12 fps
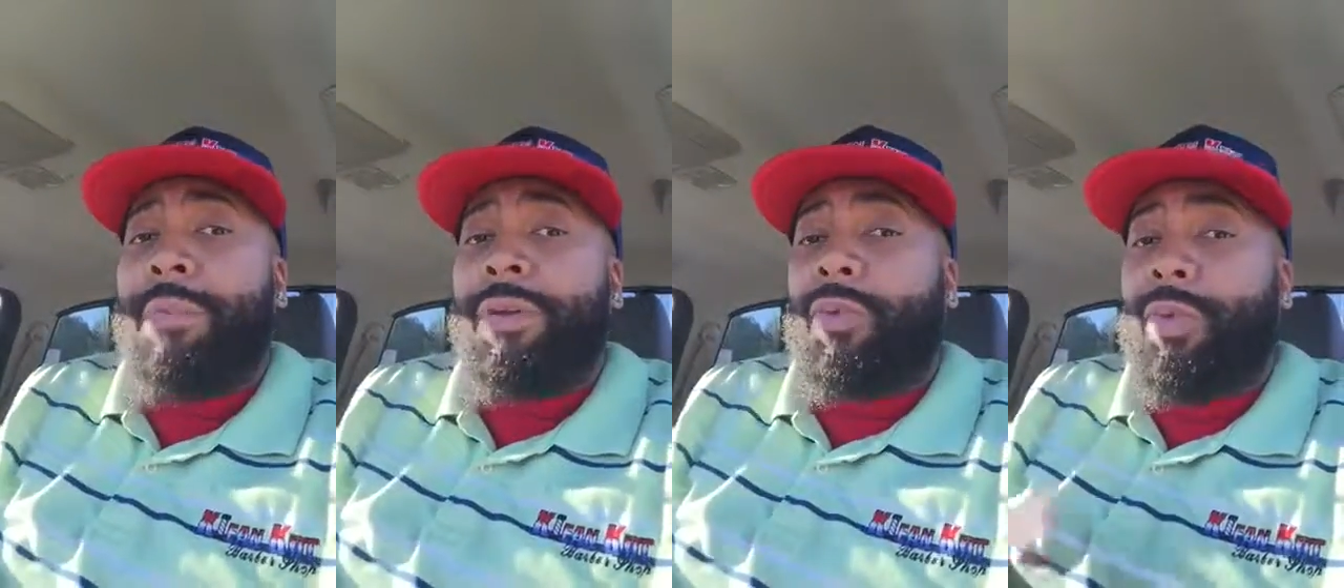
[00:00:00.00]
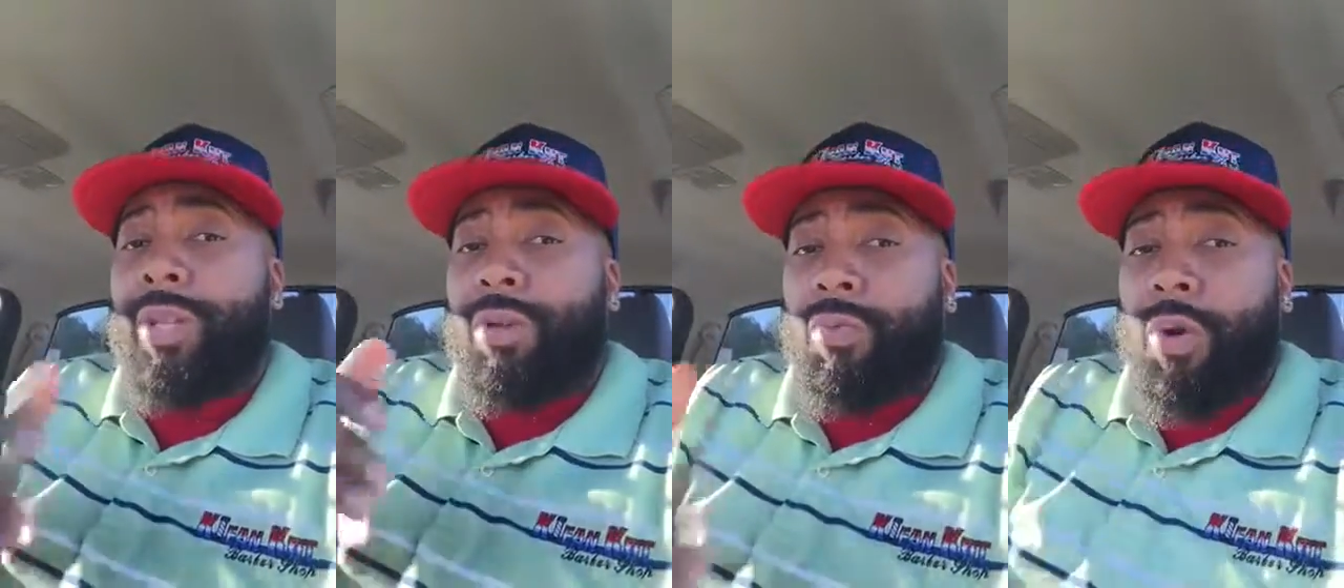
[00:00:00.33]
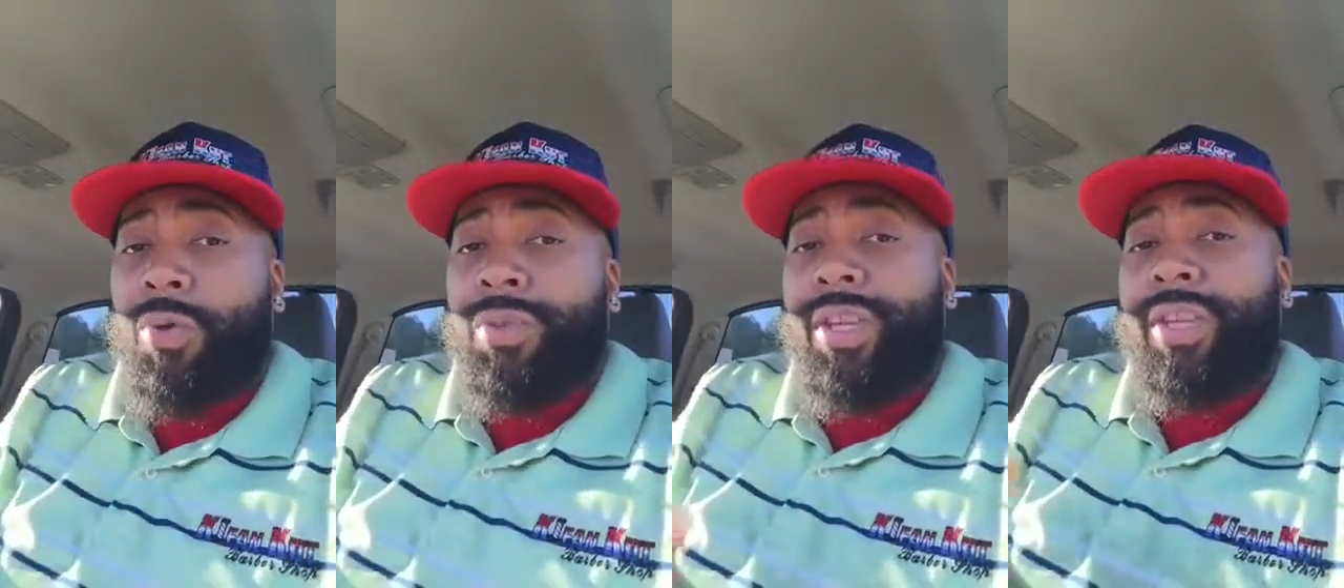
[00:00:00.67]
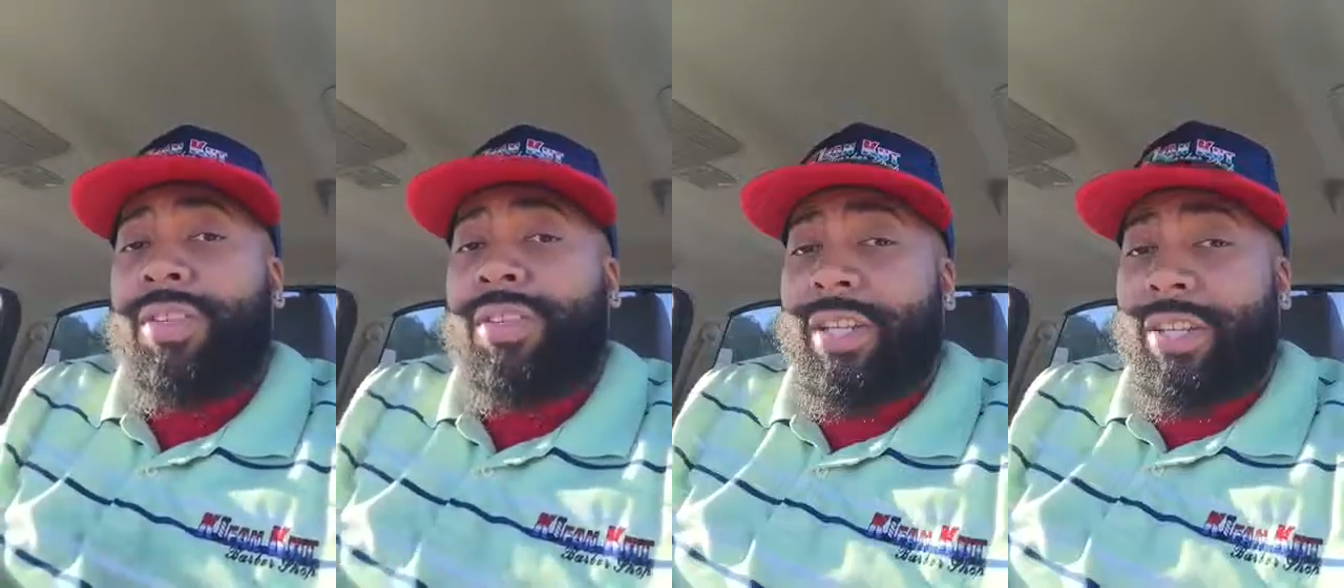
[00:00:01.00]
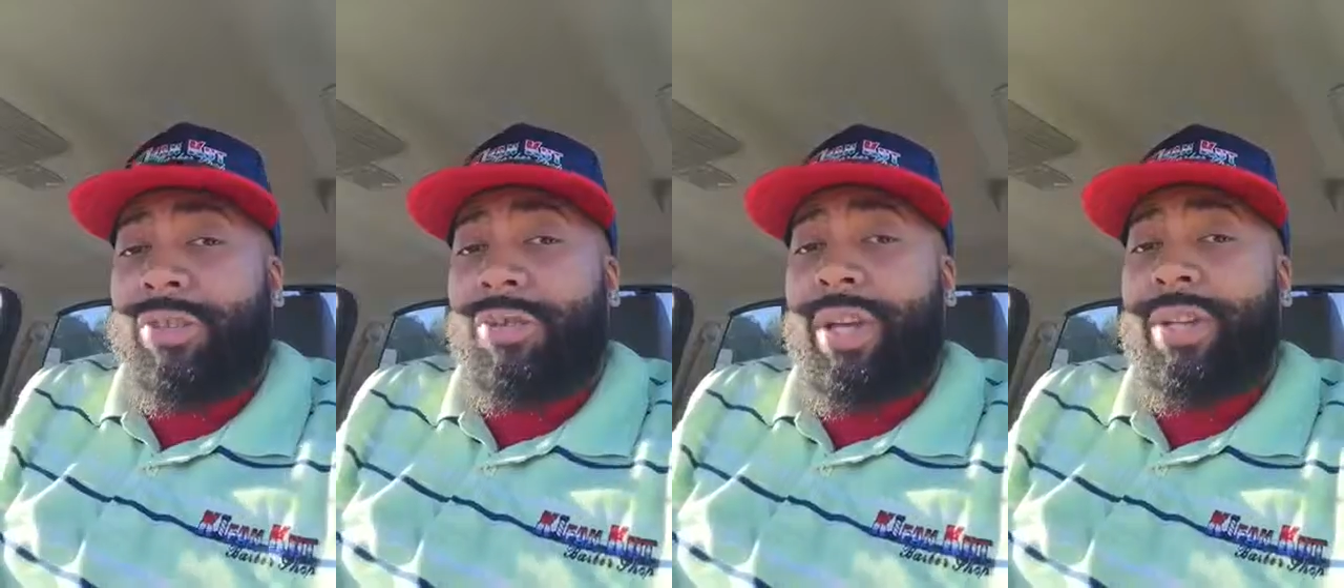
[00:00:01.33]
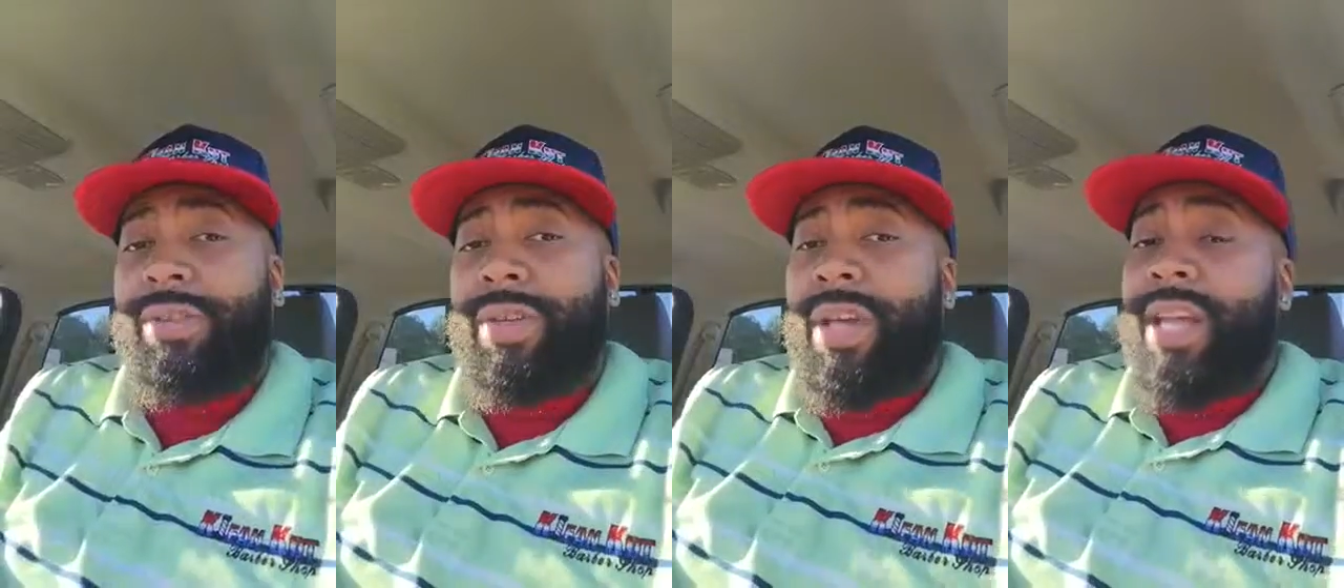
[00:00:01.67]
between the Roses and the City
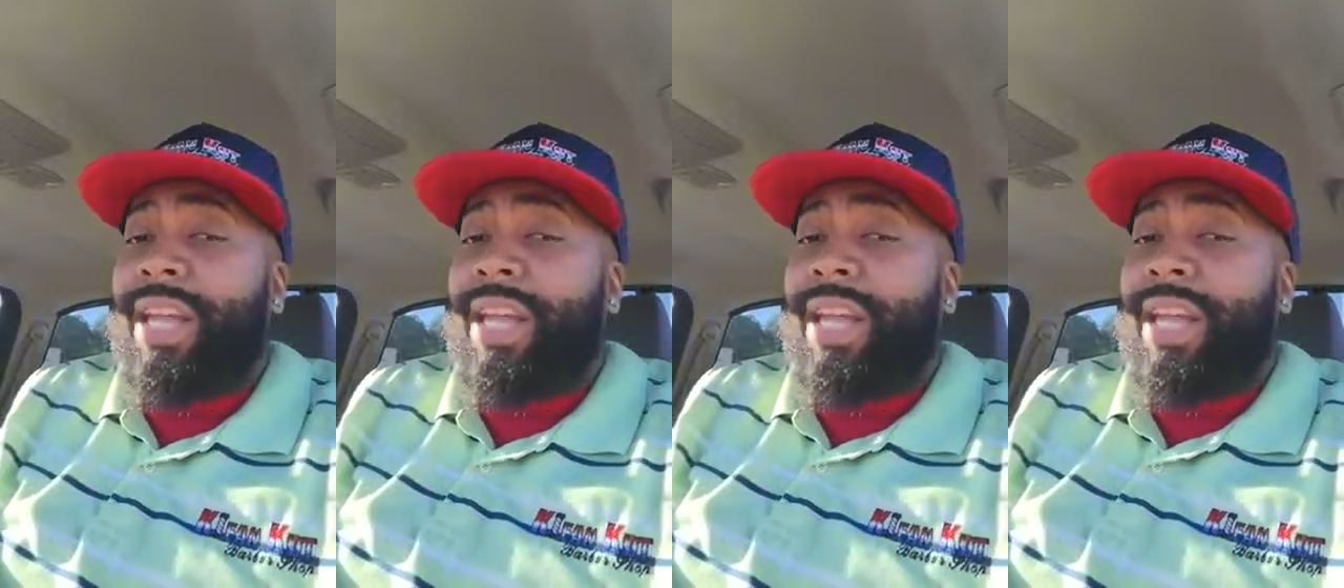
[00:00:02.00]
Trends.